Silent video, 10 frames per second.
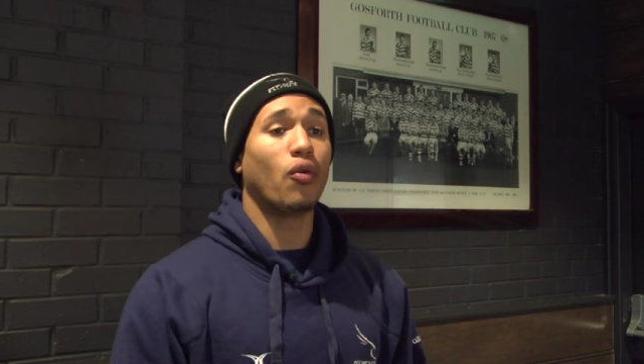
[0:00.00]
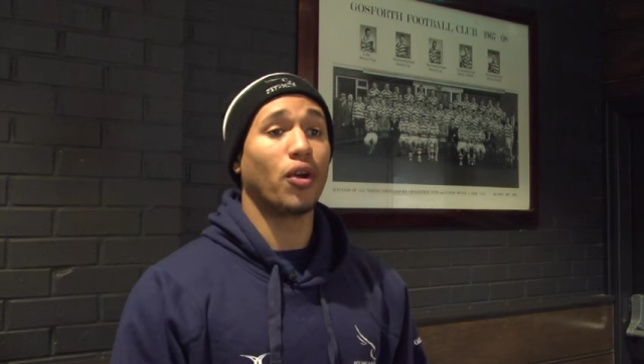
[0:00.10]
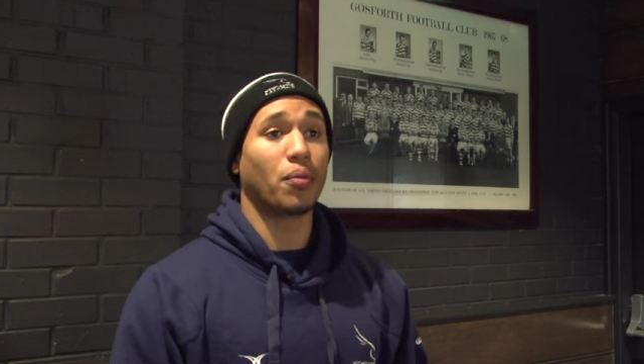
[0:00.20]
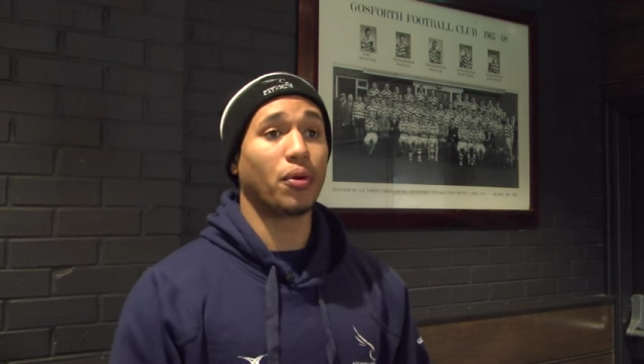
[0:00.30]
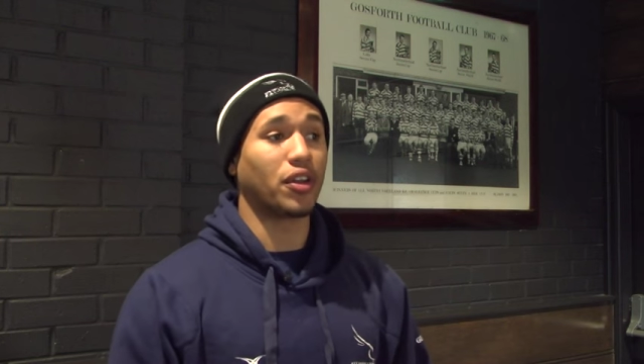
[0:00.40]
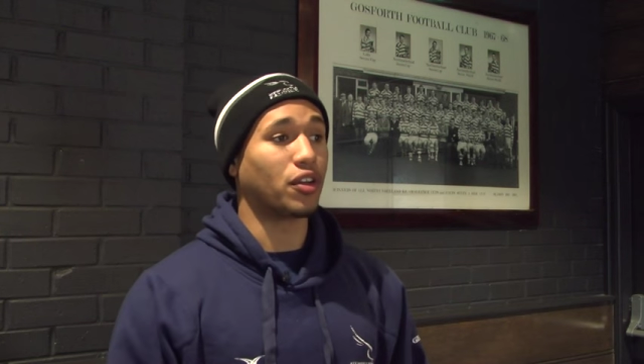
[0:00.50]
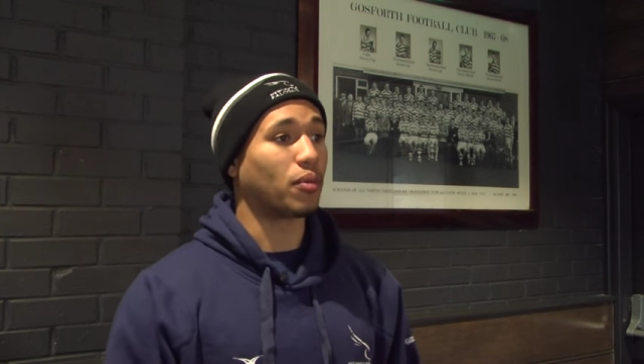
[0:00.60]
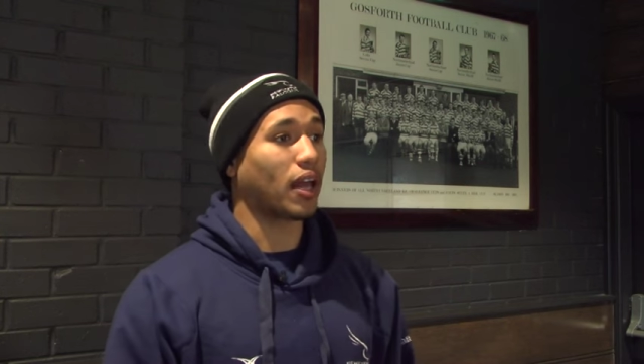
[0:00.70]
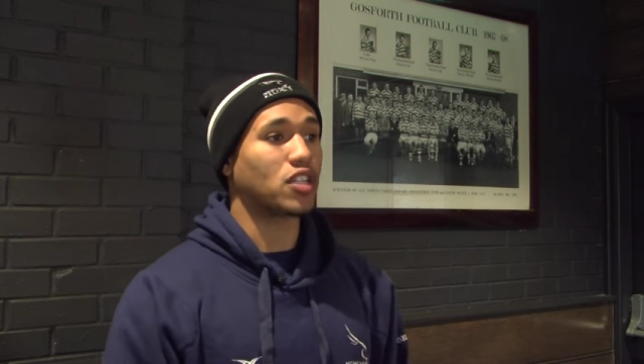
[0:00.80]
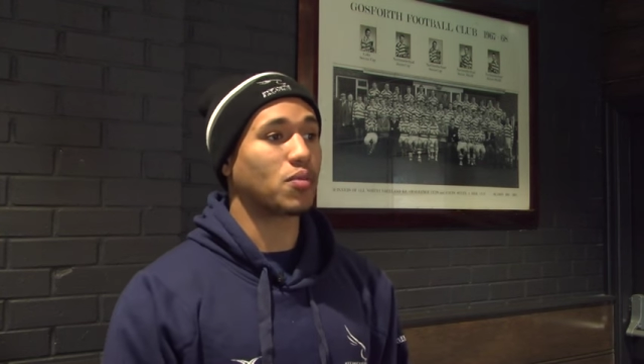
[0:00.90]
we're in a pretty
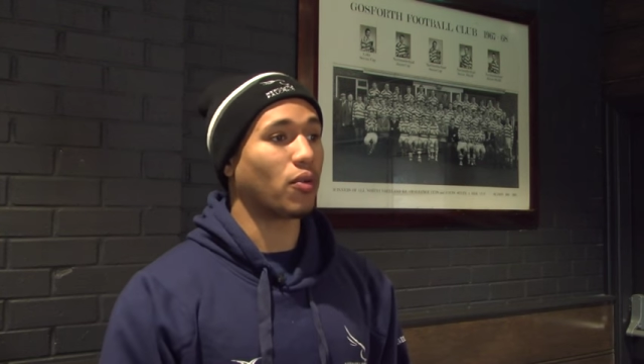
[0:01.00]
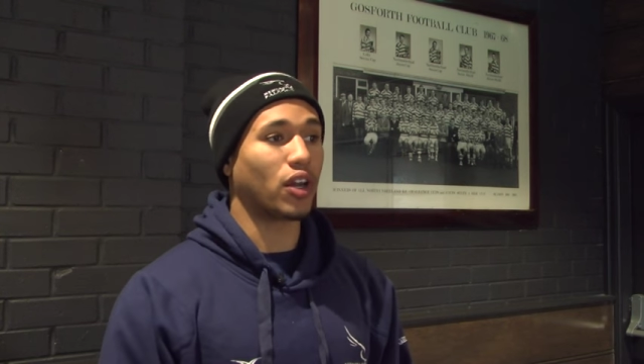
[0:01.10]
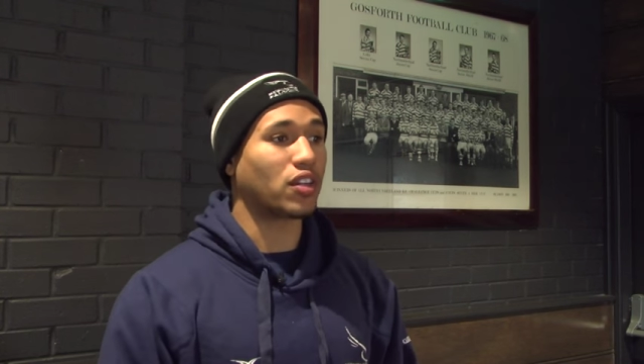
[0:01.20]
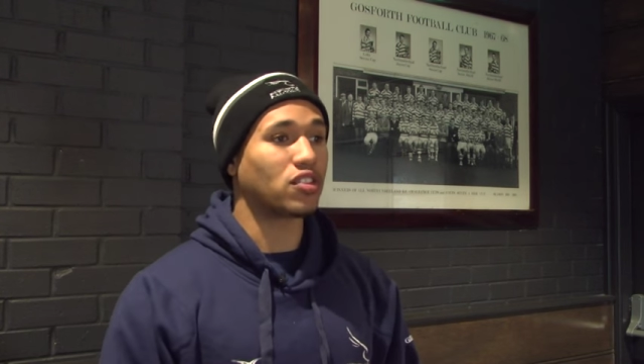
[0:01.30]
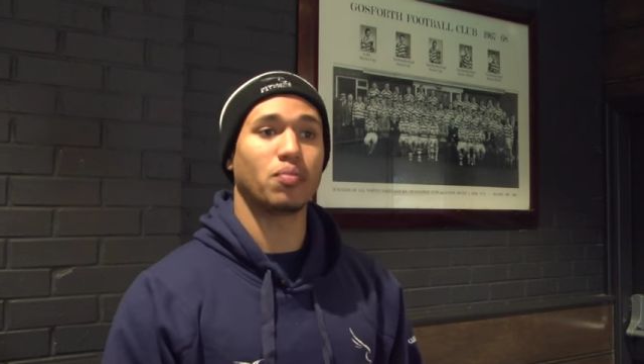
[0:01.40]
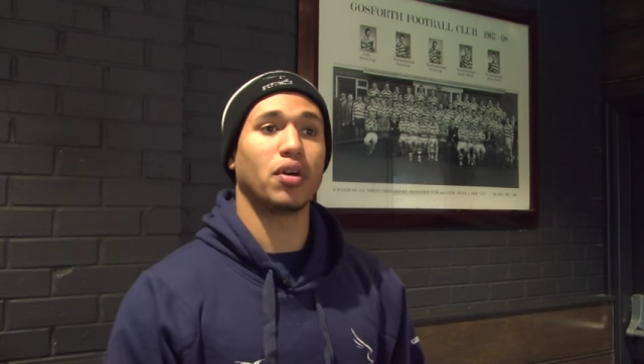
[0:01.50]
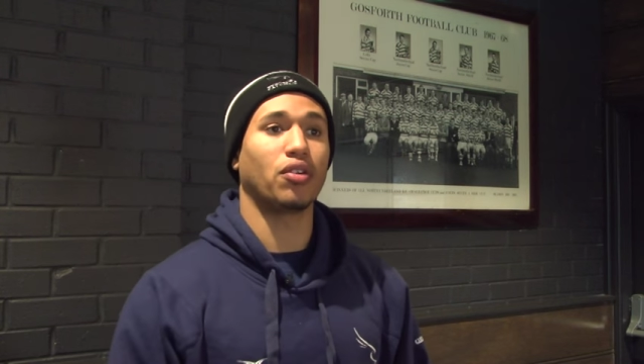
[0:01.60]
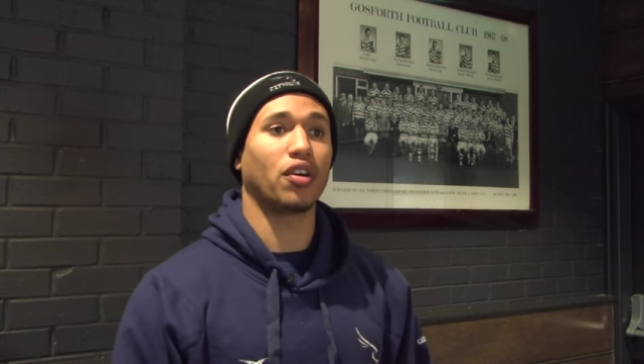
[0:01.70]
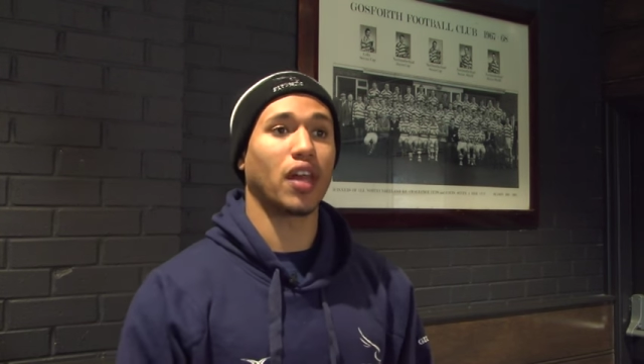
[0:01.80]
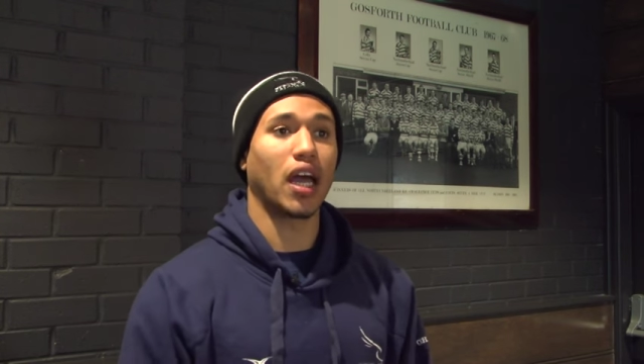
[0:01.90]
good place, but we're looking to
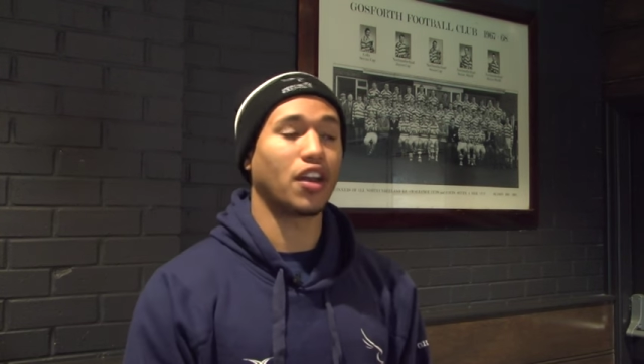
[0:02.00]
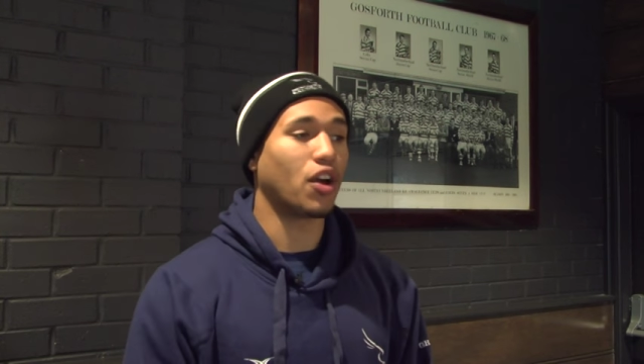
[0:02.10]
build on that.